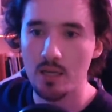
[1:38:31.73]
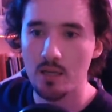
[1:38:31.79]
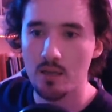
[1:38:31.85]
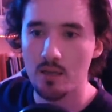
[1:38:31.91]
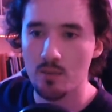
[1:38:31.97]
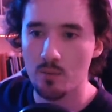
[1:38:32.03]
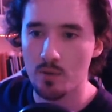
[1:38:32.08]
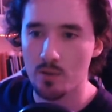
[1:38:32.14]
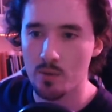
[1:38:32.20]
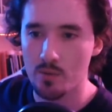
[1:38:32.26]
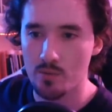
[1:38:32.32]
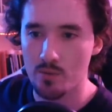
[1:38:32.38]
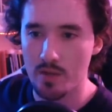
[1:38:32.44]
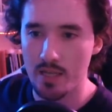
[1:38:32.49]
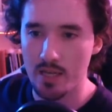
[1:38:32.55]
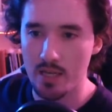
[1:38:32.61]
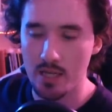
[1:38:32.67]
which was
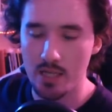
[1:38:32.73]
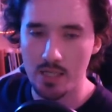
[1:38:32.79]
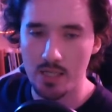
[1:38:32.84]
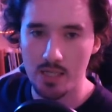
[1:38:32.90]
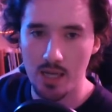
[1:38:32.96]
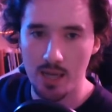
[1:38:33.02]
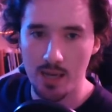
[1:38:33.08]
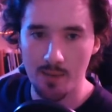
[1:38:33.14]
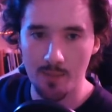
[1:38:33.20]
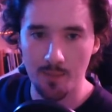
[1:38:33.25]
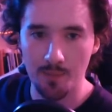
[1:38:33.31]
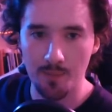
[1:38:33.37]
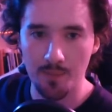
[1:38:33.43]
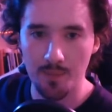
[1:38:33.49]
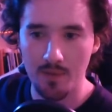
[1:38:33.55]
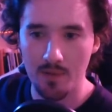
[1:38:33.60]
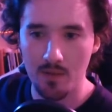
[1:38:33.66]
really nice.
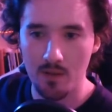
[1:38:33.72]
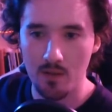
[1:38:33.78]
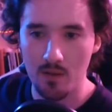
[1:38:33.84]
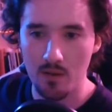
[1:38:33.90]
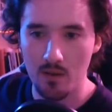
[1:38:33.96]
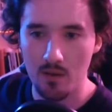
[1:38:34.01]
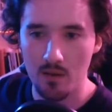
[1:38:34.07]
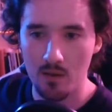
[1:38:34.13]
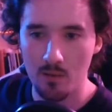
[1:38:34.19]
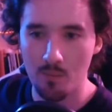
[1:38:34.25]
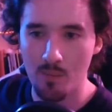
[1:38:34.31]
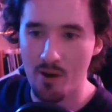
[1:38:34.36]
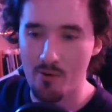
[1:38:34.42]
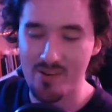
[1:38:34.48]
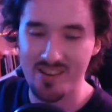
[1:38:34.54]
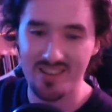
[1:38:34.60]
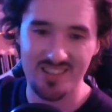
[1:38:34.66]
My
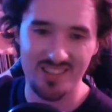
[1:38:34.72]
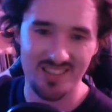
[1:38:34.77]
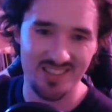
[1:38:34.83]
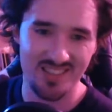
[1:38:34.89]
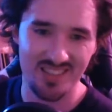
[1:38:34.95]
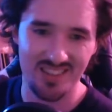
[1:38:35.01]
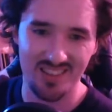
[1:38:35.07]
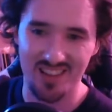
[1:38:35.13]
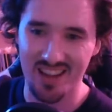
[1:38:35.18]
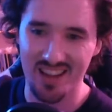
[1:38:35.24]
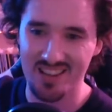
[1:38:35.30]
wrist is I